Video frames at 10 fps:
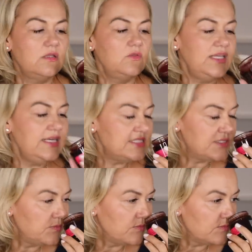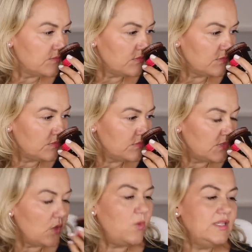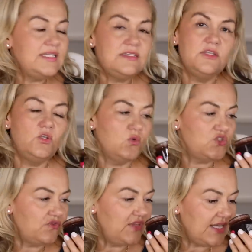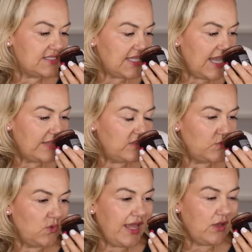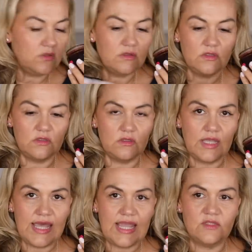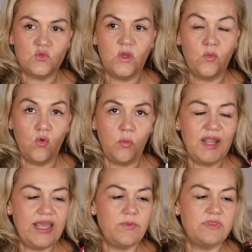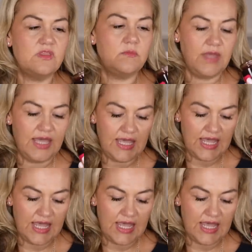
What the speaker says: These, when they did the launch of this, they had them all out and we were all playing with them,